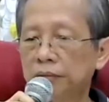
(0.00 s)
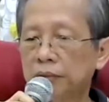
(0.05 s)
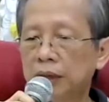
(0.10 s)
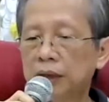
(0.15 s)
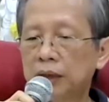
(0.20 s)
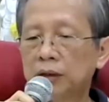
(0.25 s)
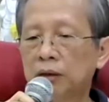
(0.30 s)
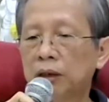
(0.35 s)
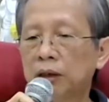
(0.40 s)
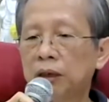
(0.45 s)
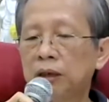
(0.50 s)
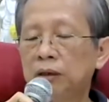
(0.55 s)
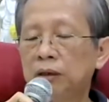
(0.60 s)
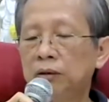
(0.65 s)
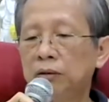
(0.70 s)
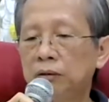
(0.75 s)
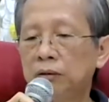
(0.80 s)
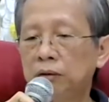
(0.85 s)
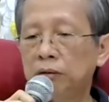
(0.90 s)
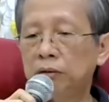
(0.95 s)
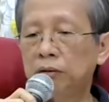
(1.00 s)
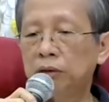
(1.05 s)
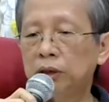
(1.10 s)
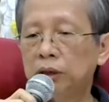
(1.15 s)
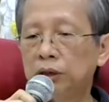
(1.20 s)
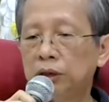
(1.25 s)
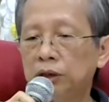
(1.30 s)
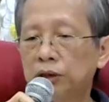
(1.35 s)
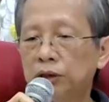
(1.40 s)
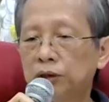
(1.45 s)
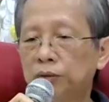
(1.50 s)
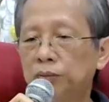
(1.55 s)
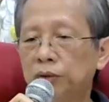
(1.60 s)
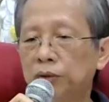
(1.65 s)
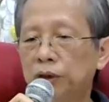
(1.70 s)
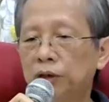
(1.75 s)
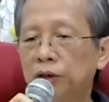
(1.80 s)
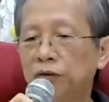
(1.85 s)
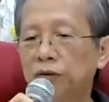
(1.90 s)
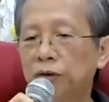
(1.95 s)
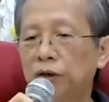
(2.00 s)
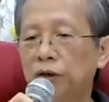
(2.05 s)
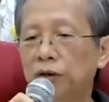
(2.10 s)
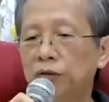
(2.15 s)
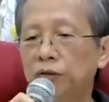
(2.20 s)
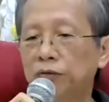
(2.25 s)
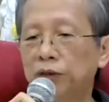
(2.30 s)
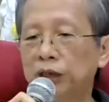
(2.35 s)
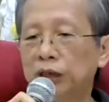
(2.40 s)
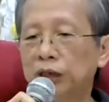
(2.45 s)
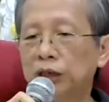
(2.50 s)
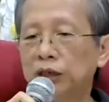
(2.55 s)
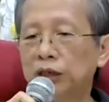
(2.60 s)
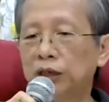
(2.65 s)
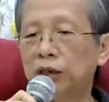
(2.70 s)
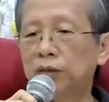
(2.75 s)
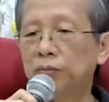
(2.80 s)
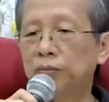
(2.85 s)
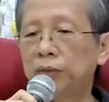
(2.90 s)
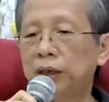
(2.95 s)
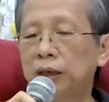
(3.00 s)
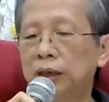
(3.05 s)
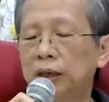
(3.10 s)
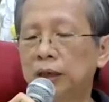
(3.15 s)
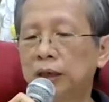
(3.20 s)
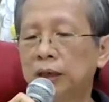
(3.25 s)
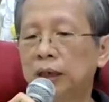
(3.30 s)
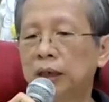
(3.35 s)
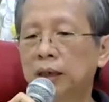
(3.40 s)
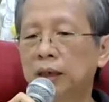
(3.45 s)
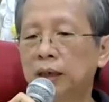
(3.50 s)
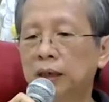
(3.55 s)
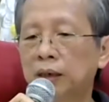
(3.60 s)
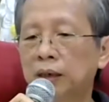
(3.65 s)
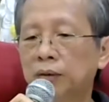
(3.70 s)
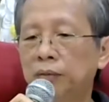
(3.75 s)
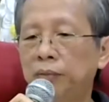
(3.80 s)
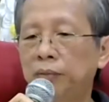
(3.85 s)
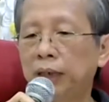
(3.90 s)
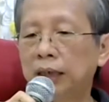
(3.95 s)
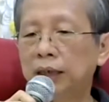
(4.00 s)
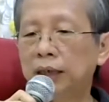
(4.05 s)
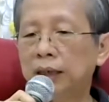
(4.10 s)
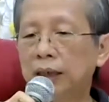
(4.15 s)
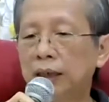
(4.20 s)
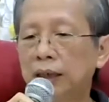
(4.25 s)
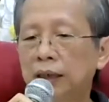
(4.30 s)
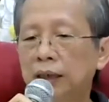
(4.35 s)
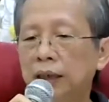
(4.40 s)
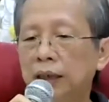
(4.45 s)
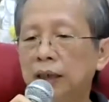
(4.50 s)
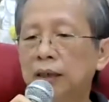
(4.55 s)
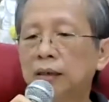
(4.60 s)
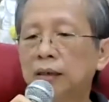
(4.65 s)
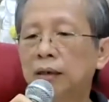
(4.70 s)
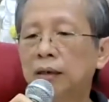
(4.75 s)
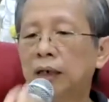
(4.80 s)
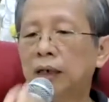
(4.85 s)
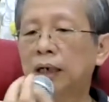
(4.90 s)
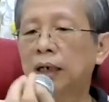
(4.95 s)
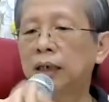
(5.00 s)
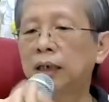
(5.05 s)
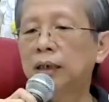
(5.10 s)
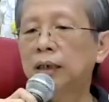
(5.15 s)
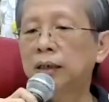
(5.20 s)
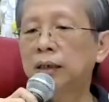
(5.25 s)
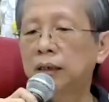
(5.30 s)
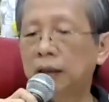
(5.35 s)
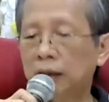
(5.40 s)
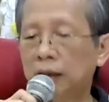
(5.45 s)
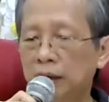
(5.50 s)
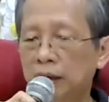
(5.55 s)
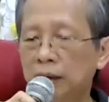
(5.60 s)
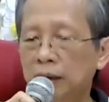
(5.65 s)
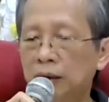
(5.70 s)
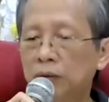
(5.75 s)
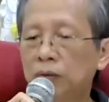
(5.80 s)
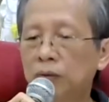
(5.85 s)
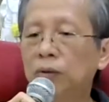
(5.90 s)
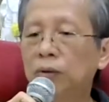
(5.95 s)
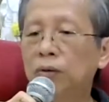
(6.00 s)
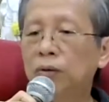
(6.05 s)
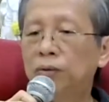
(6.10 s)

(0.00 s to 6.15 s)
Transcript: That's why you use the instrument of thought, which is thought-based, to meditate and try to